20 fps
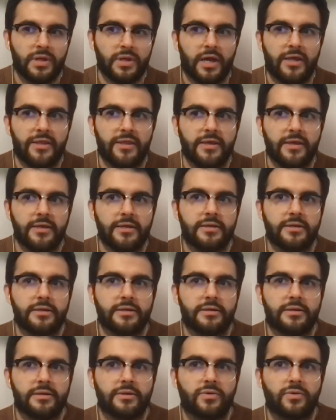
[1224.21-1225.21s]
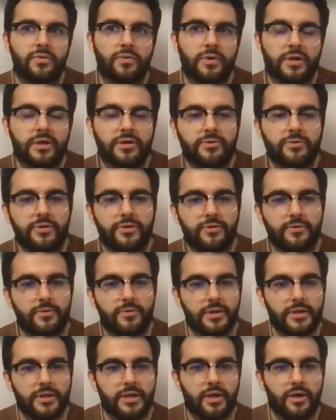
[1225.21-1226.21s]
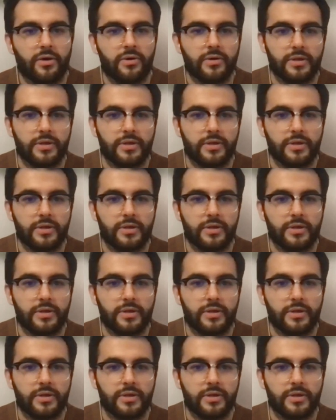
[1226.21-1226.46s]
I think working with Julio,